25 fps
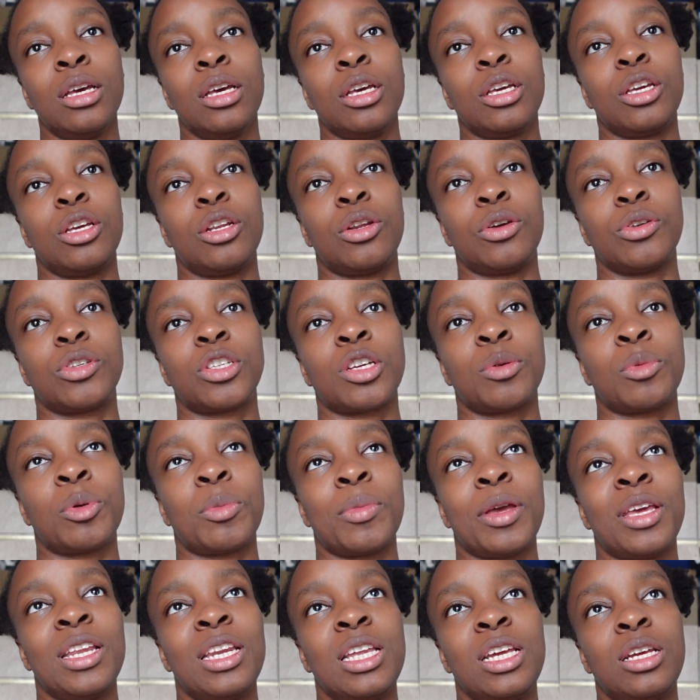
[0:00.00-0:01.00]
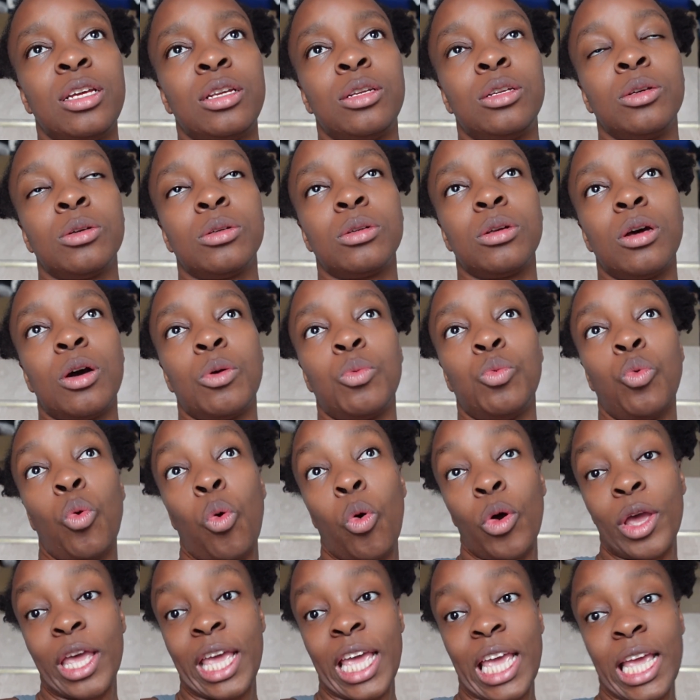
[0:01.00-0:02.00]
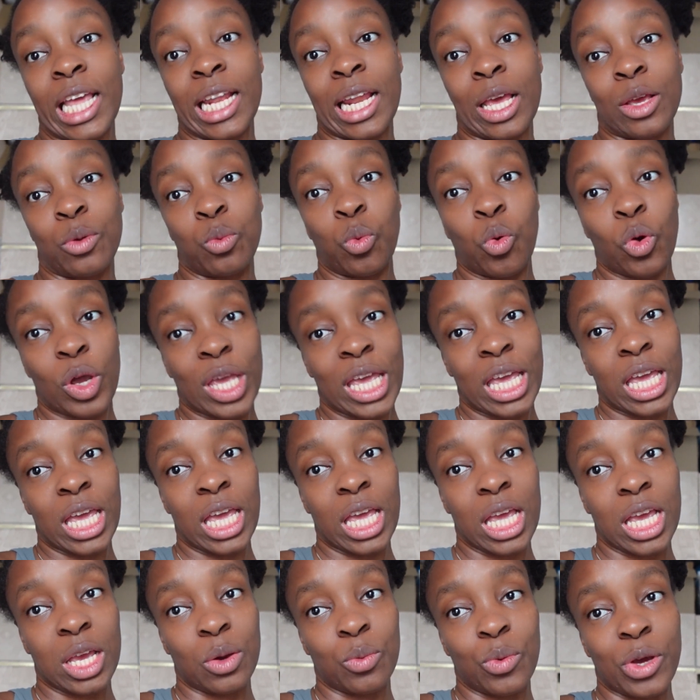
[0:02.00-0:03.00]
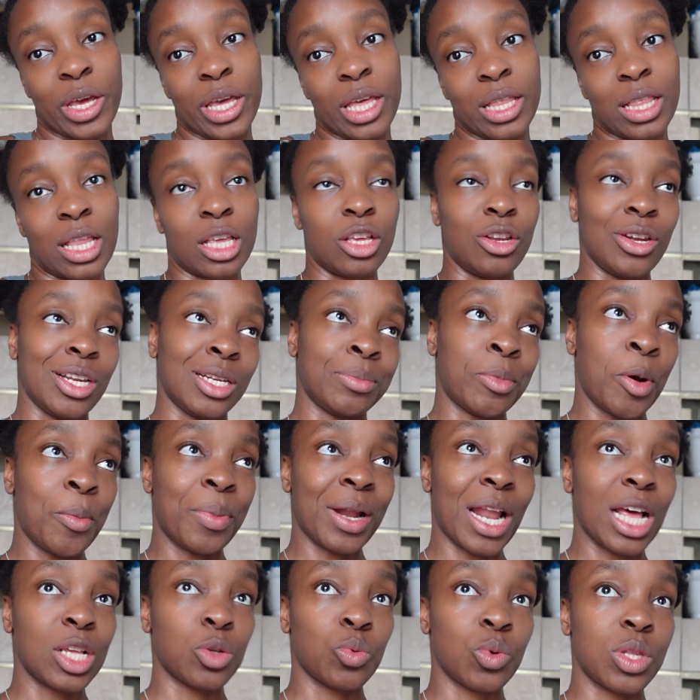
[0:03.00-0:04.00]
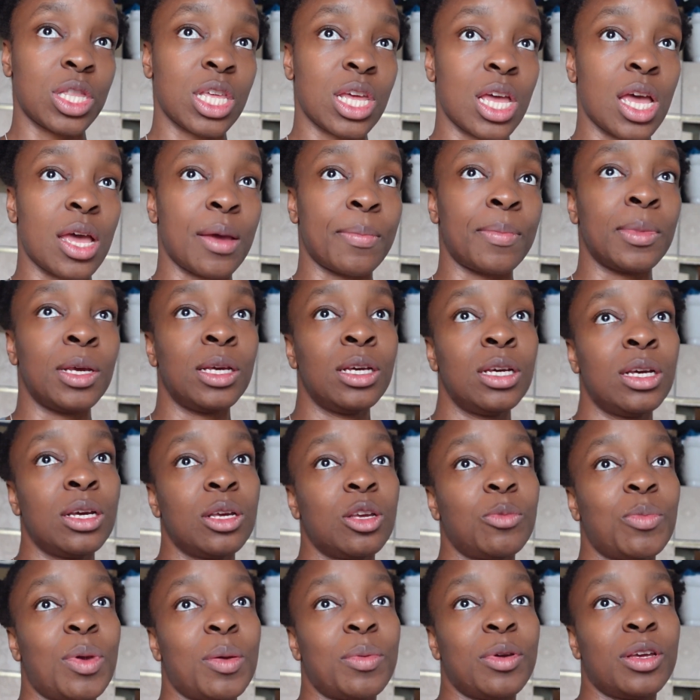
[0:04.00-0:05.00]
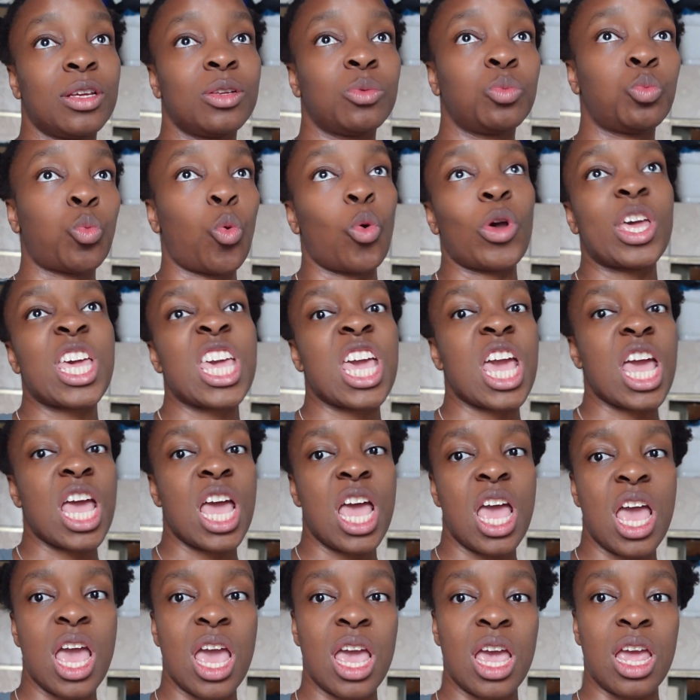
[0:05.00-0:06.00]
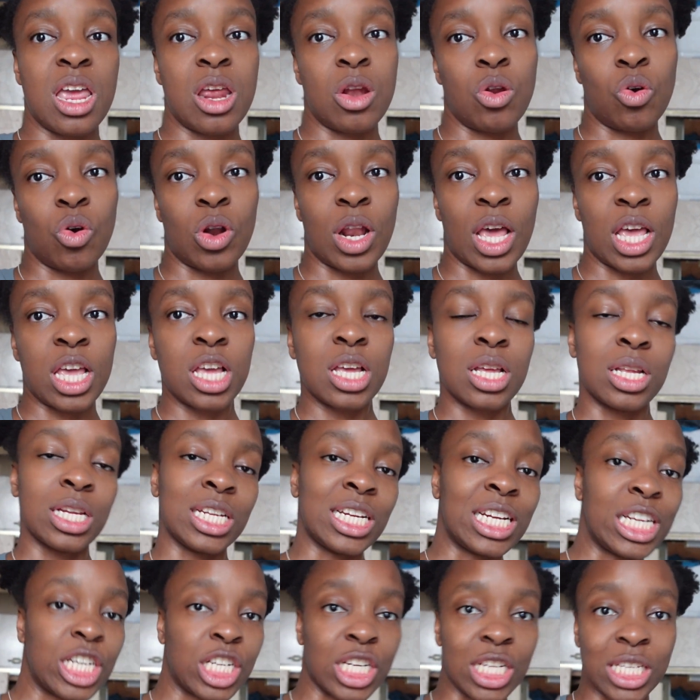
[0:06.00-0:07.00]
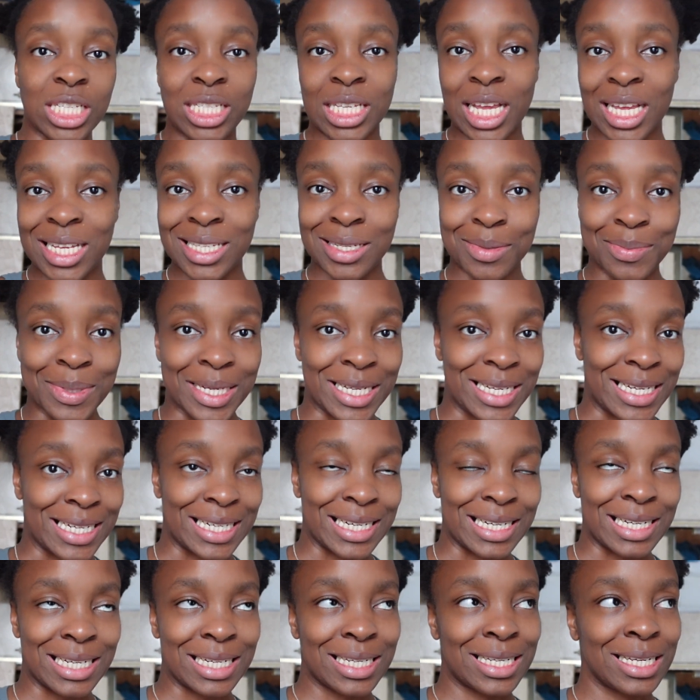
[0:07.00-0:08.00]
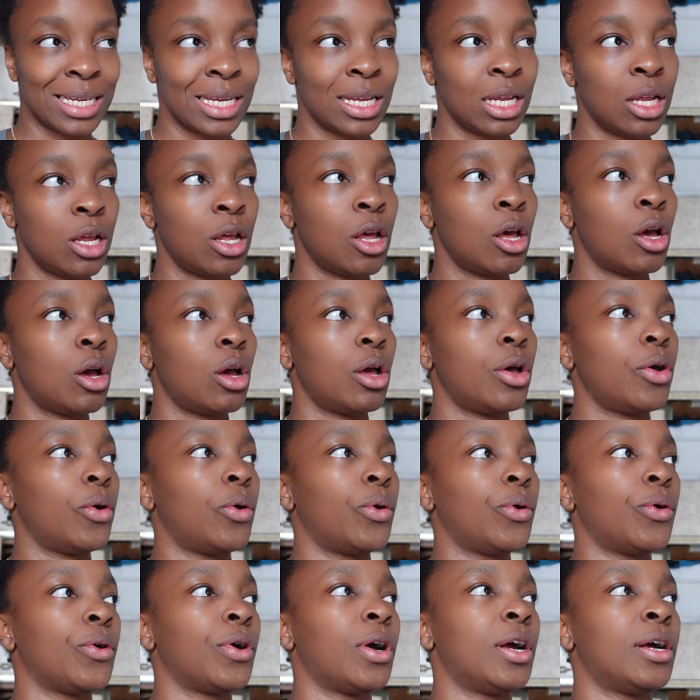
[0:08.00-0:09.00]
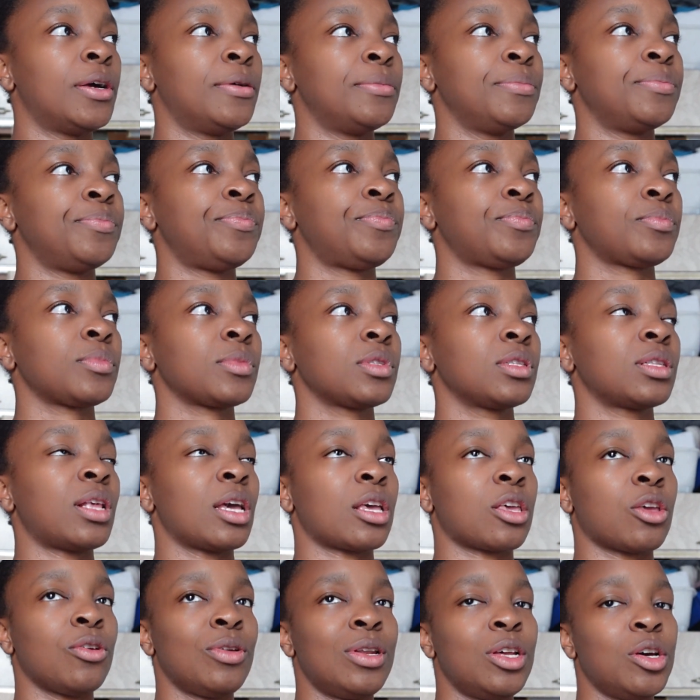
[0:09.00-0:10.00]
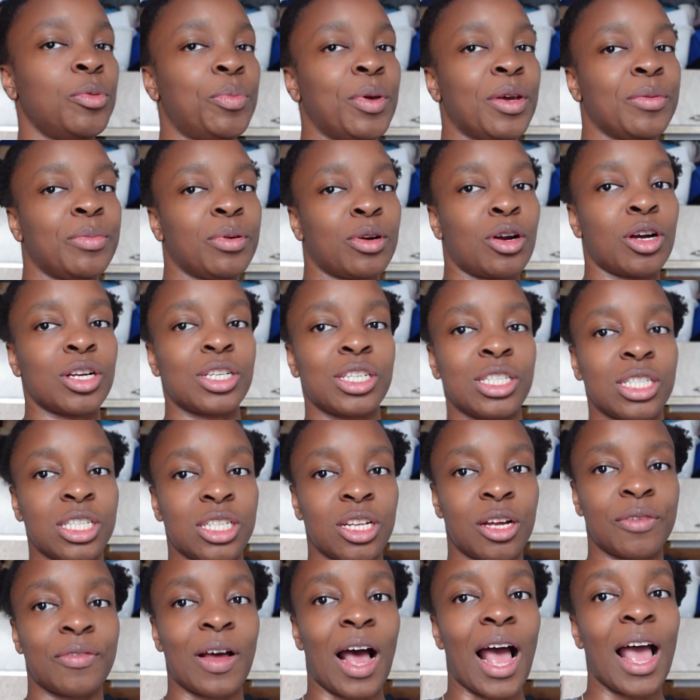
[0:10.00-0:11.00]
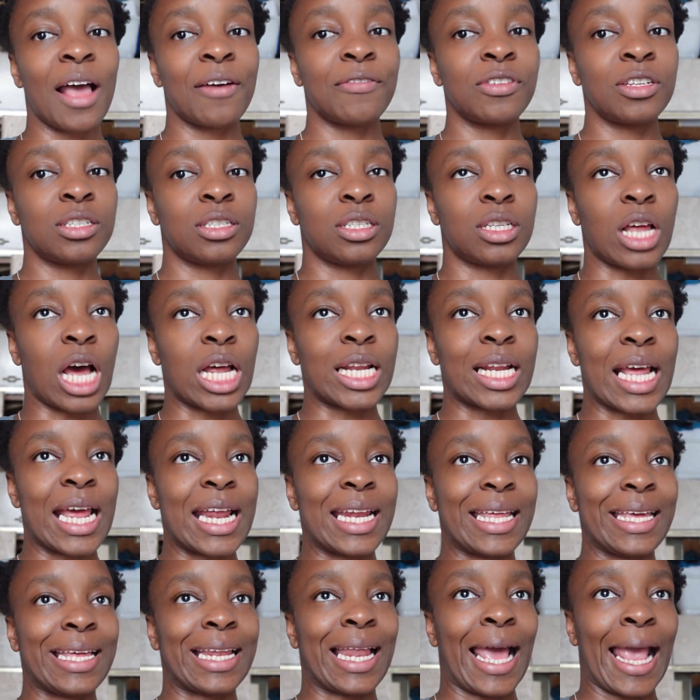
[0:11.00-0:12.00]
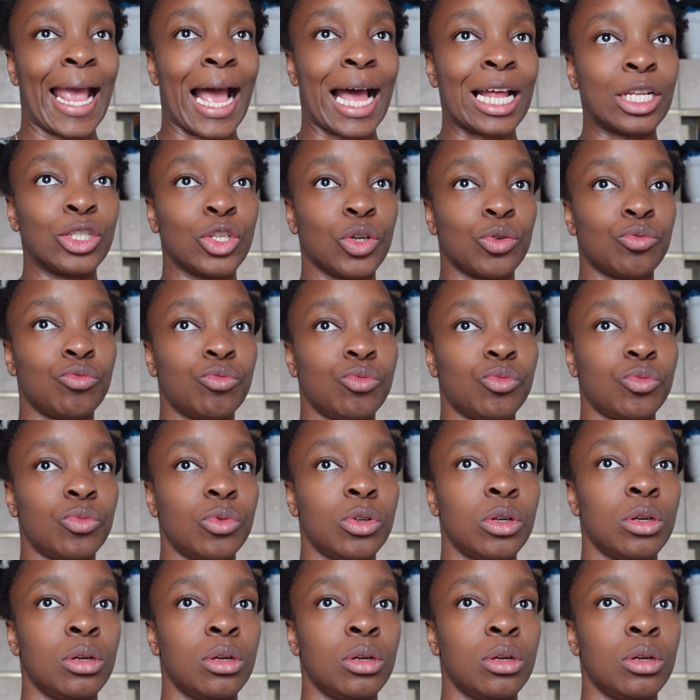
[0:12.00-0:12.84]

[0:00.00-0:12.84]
you know, someone may need a walking with you need to mobilize with them, maybe a walking aid or an initial assessment or do a little bit of percussion stuff. I haven't done any hands-on